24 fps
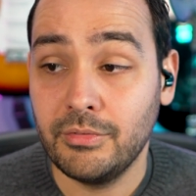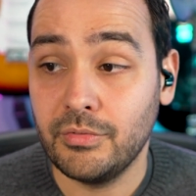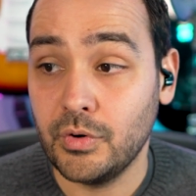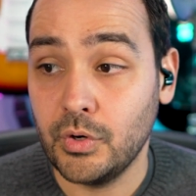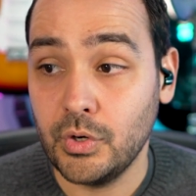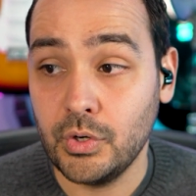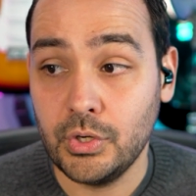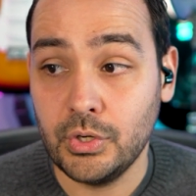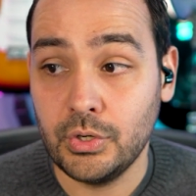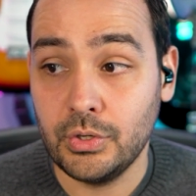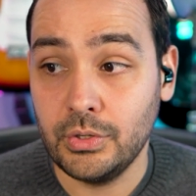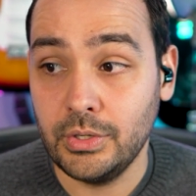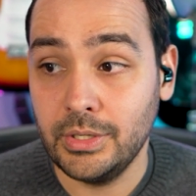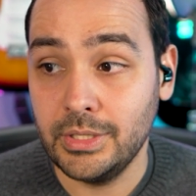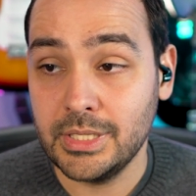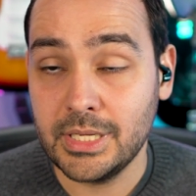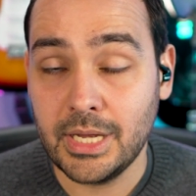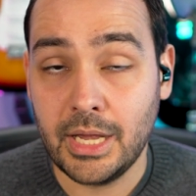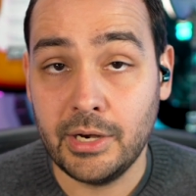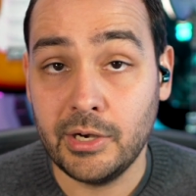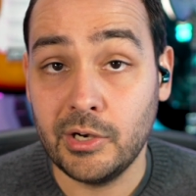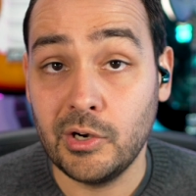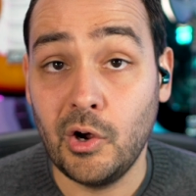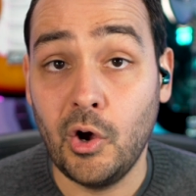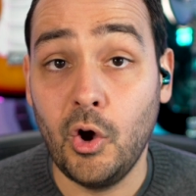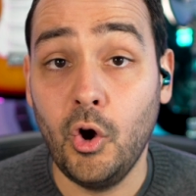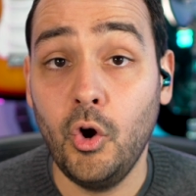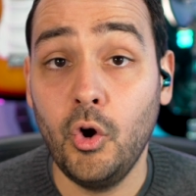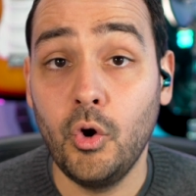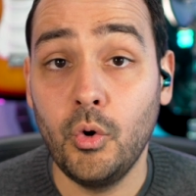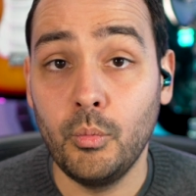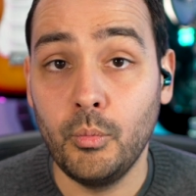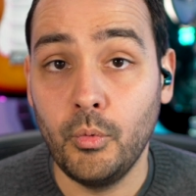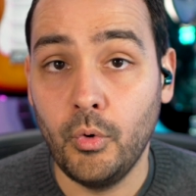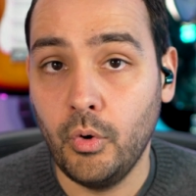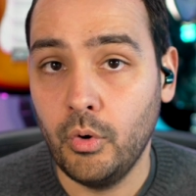for your entire
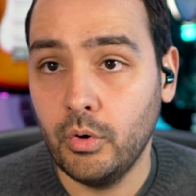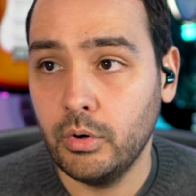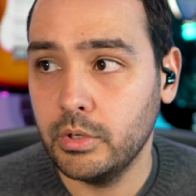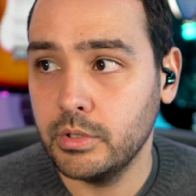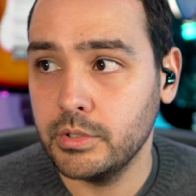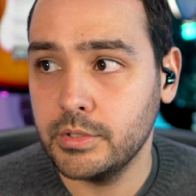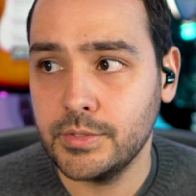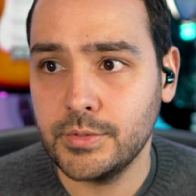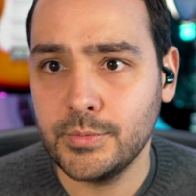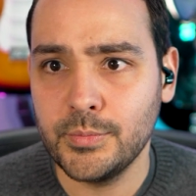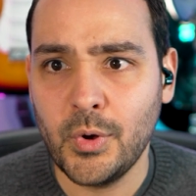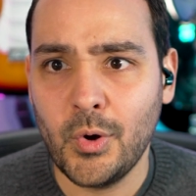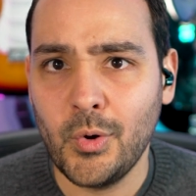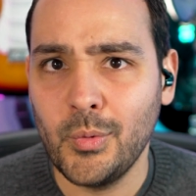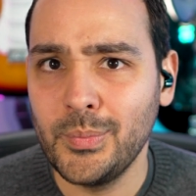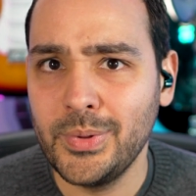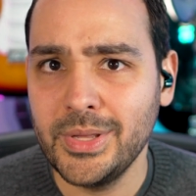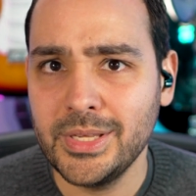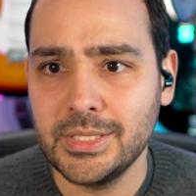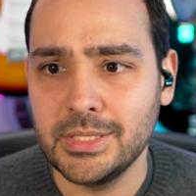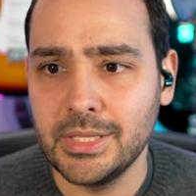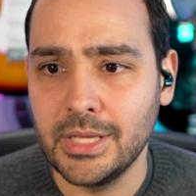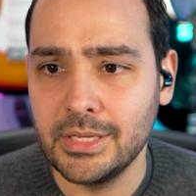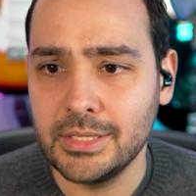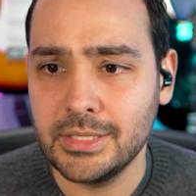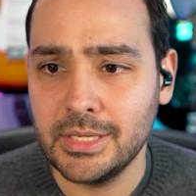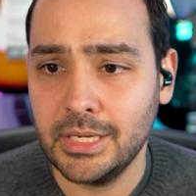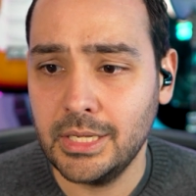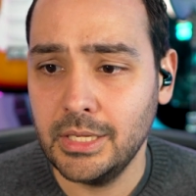home or a small business.